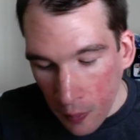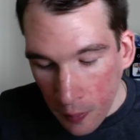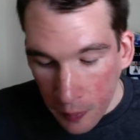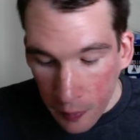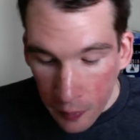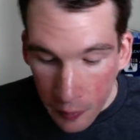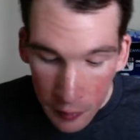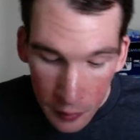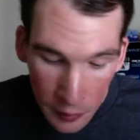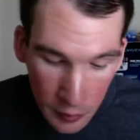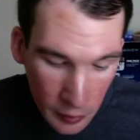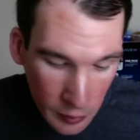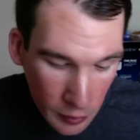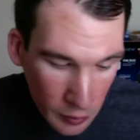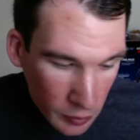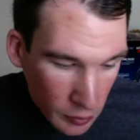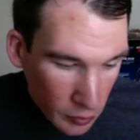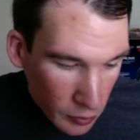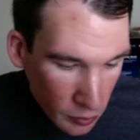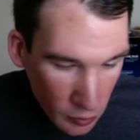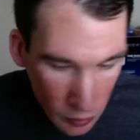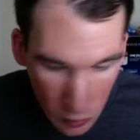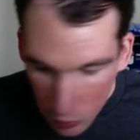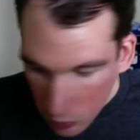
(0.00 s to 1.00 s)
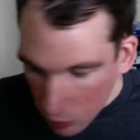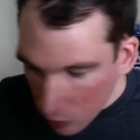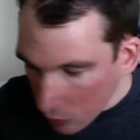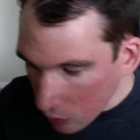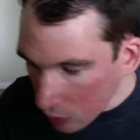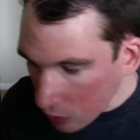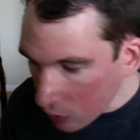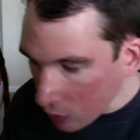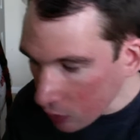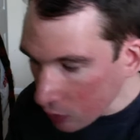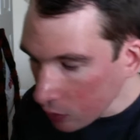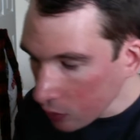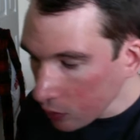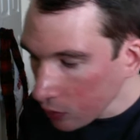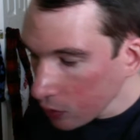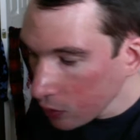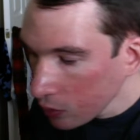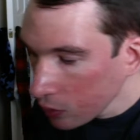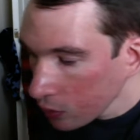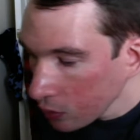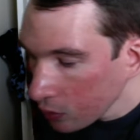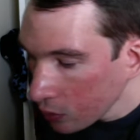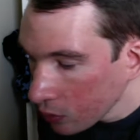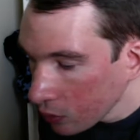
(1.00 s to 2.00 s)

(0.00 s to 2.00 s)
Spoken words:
(silence)